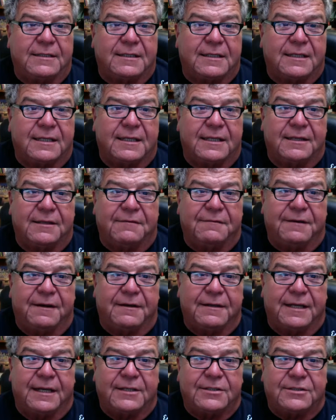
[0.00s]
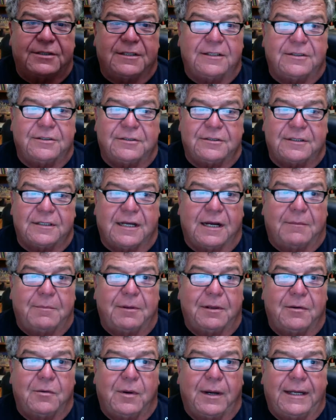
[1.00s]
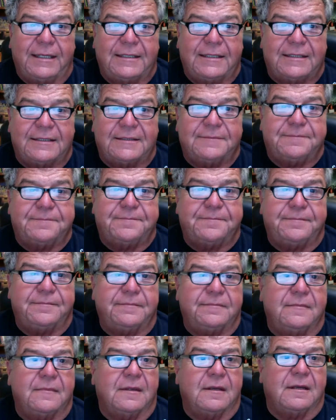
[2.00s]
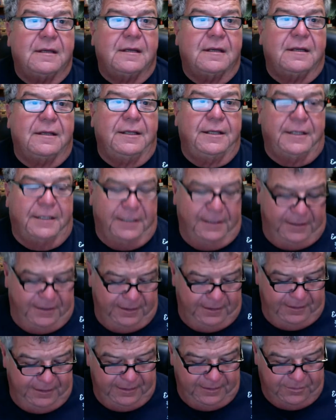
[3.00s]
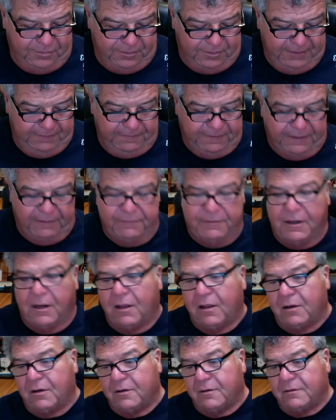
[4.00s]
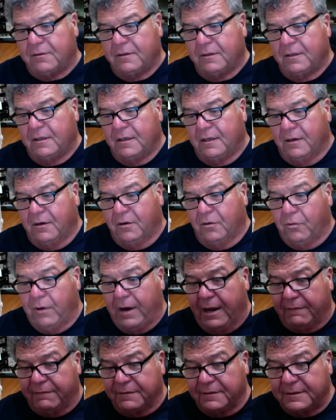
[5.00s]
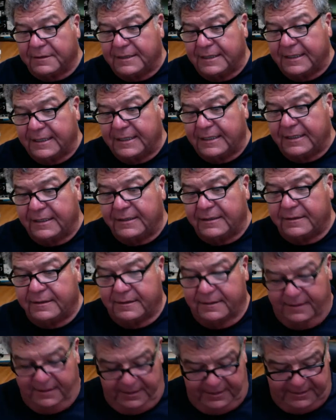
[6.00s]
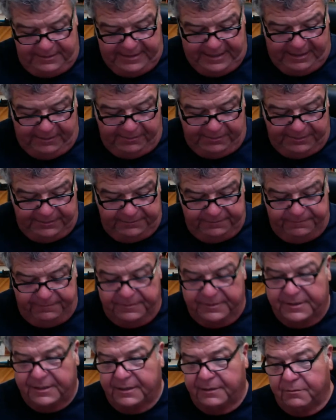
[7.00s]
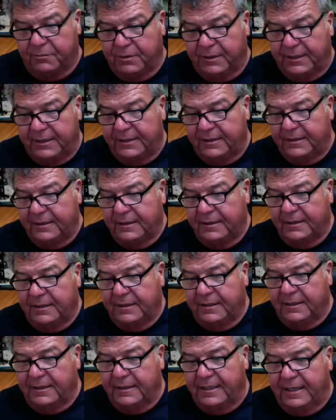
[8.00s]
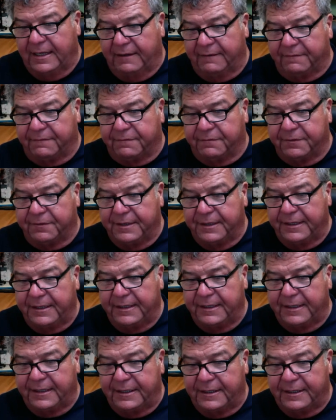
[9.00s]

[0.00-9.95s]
to the Youth Foundation, there's a couple of ways. You could do the $25 raffle ticket, Tamara, to win that free